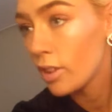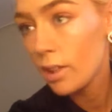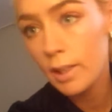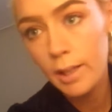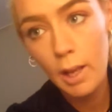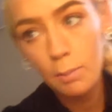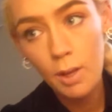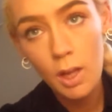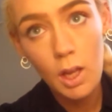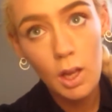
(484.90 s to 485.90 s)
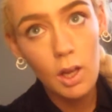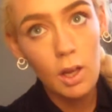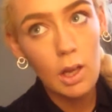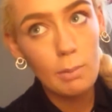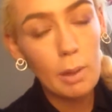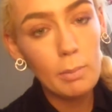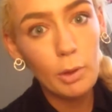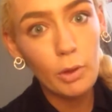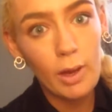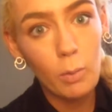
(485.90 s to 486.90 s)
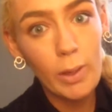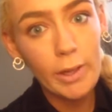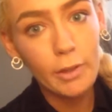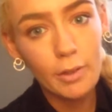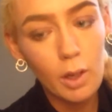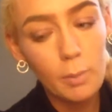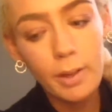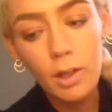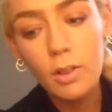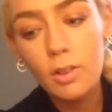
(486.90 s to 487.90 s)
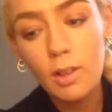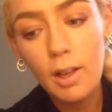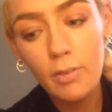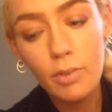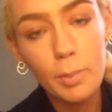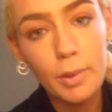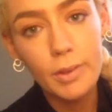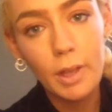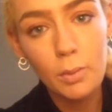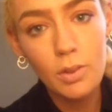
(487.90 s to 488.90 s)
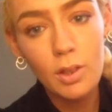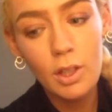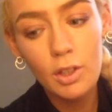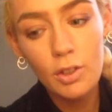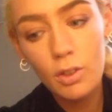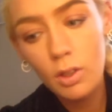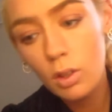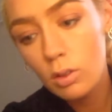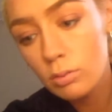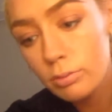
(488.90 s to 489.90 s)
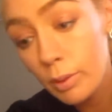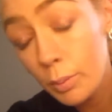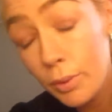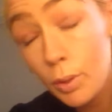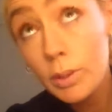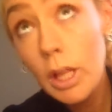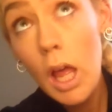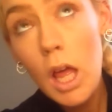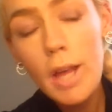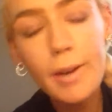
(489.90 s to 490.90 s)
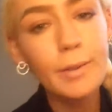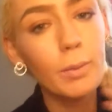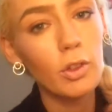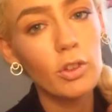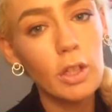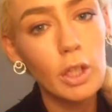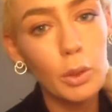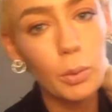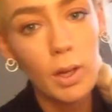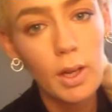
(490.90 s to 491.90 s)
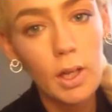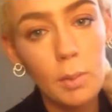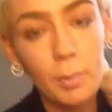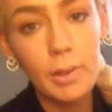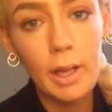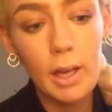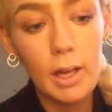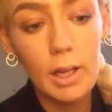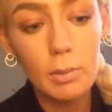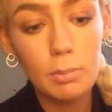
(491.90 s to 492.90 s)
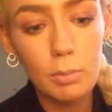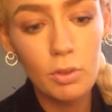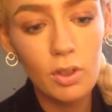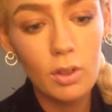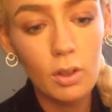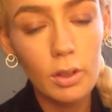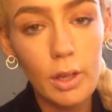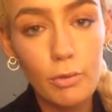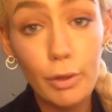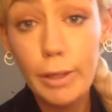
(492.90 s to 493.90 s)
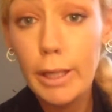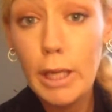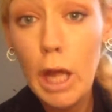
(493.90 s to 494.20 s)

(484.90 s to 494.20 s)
her little nap. Probably gonna wake her now because I'll have to bring her downstairs, you know. Phone's going dead. What's new? But yeah, I'm just done getting ready